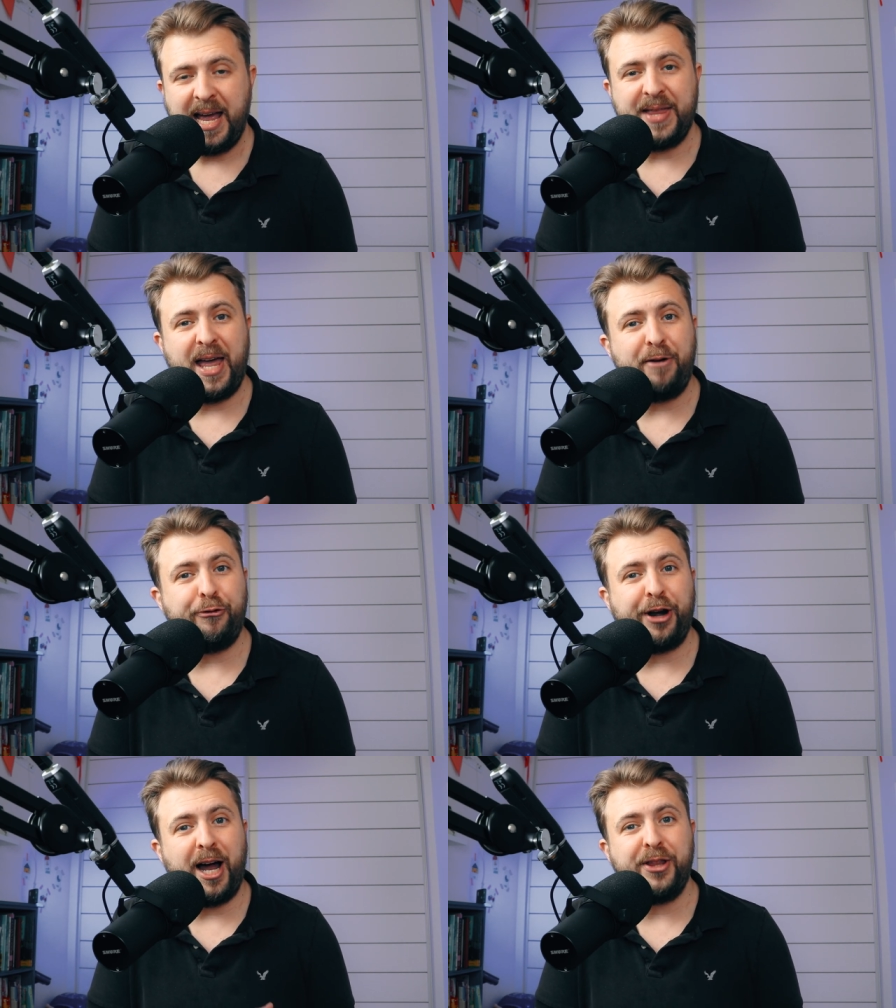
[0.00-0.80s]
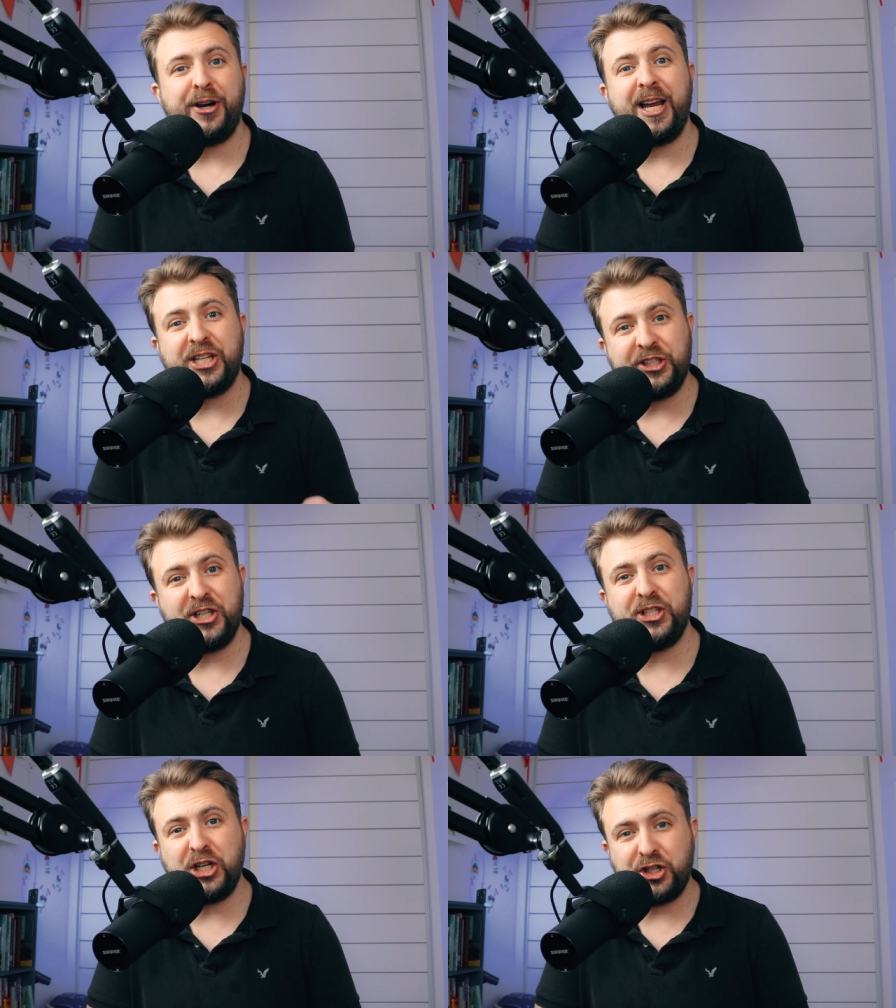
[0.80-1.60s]
and every other
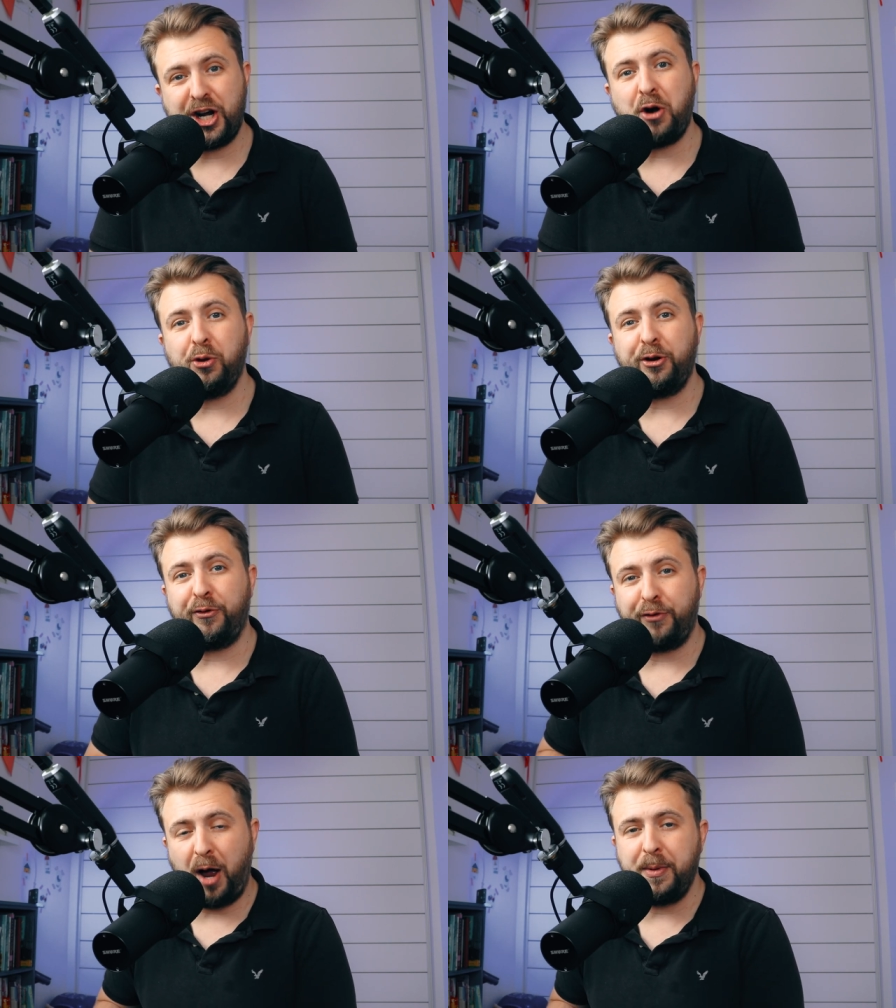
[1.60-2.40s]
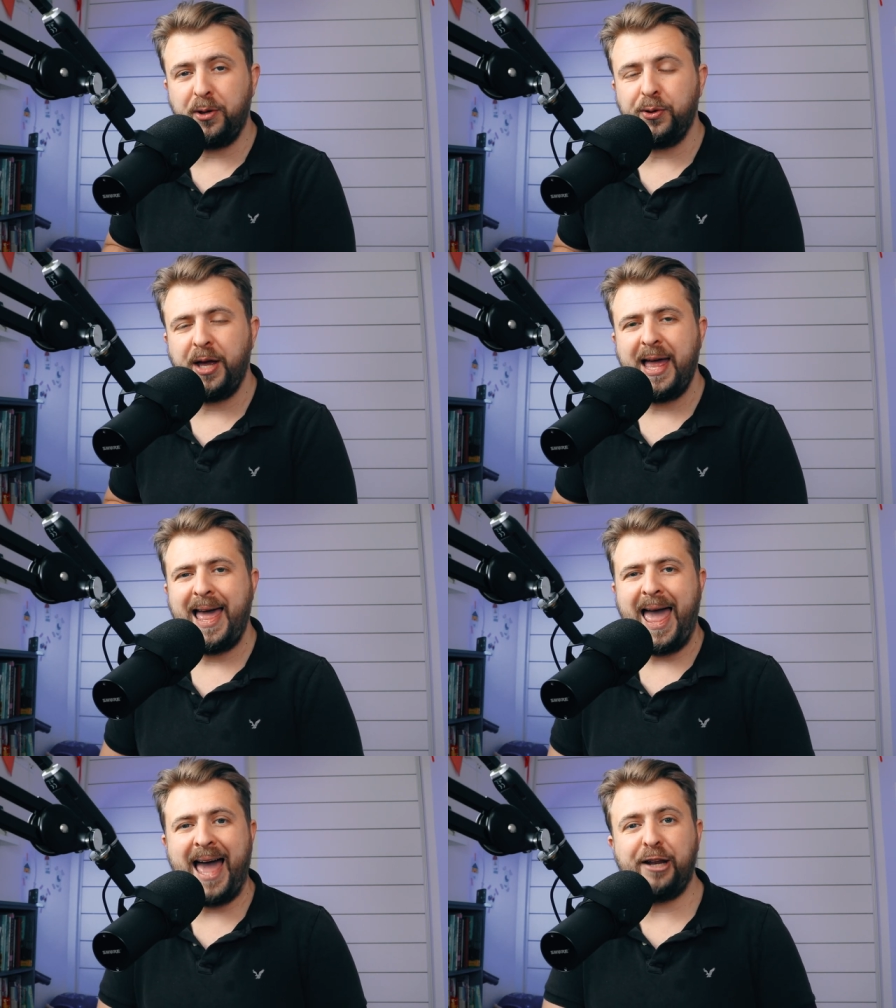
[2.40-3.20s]
existing shareholder of Robinhood
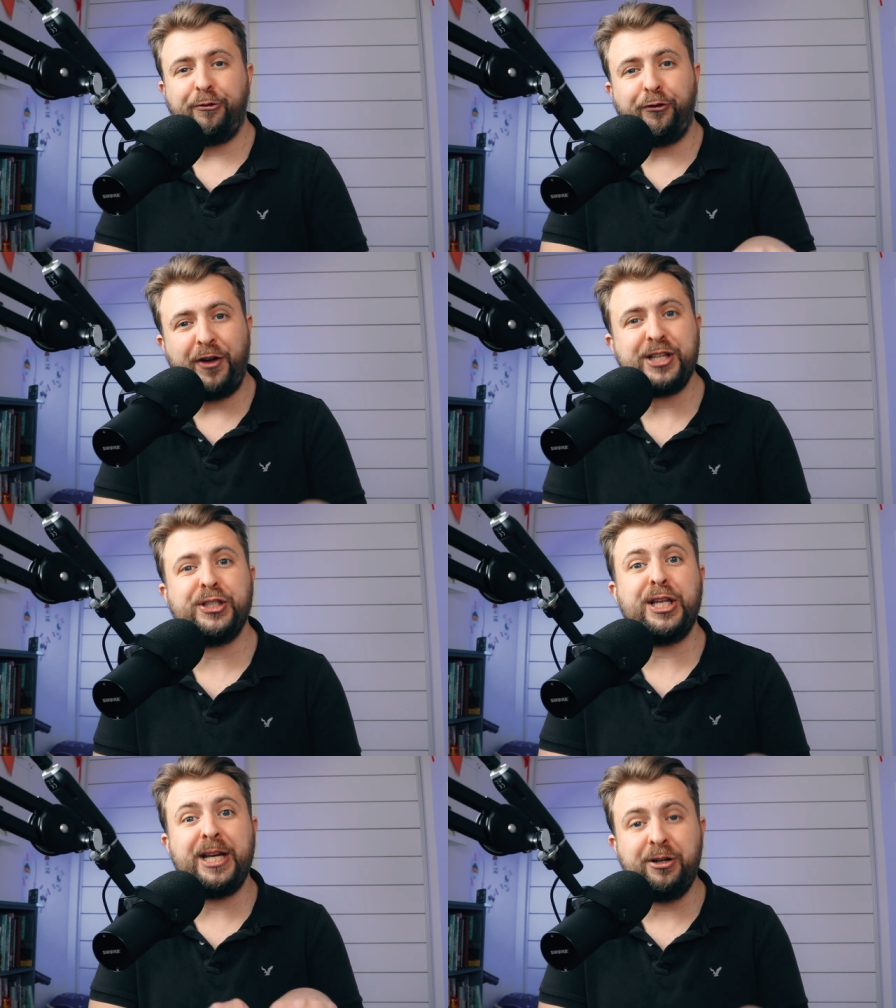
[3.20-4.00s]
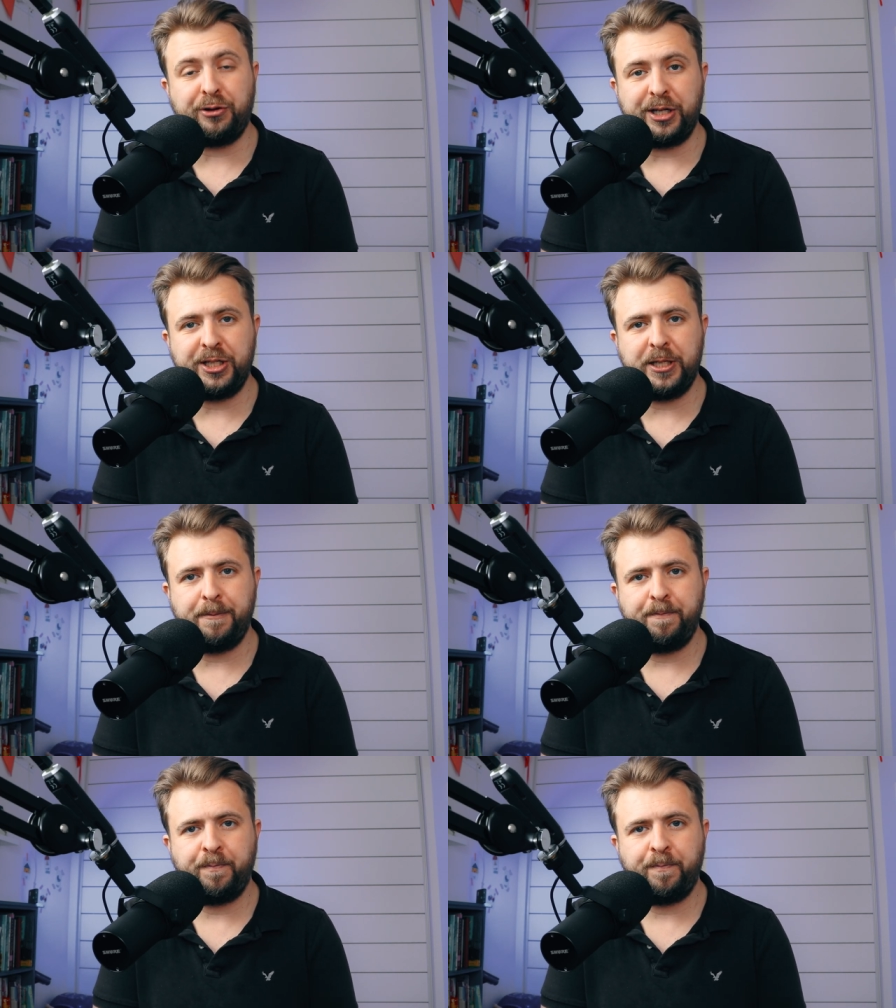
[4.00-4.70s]
had a vested interest